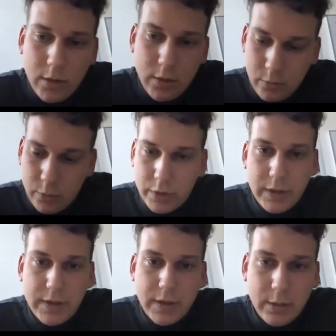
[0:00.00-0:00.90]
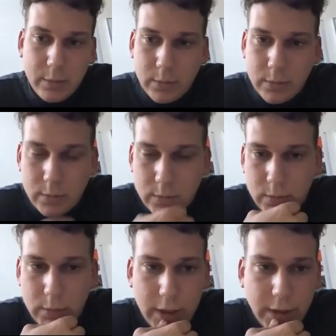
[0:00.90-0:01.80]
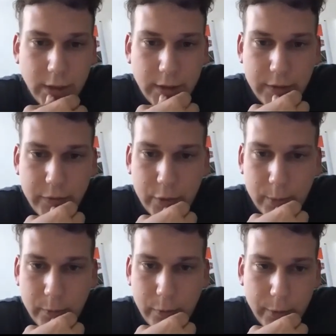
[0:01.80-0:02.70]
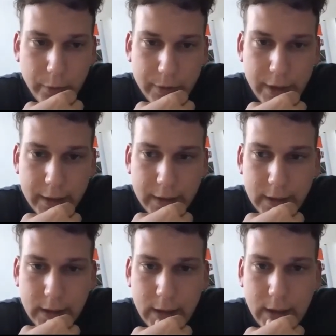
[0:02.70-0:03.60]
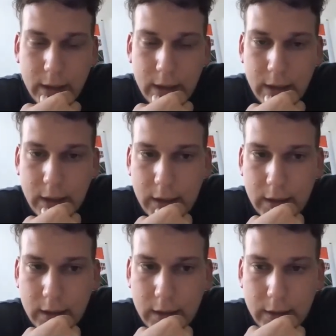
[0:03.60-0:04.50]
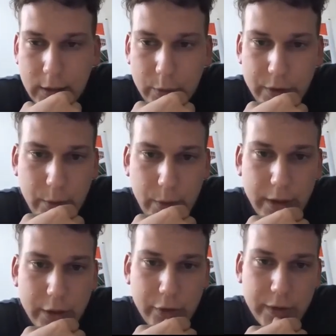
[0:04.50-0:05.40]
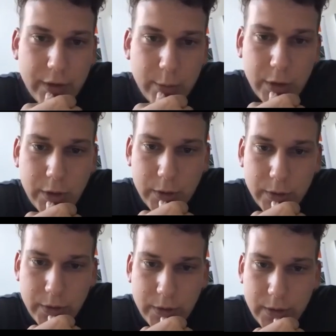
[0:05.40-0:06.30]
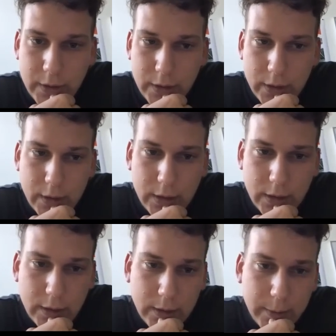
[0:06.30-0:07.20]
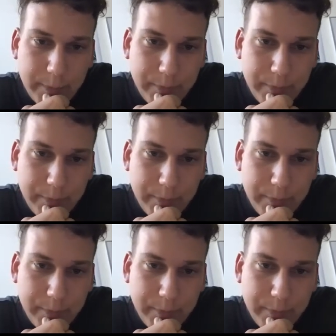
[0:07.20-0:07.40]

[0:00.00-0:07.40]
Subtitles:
we did some analysis from those data. It was quite interesting because the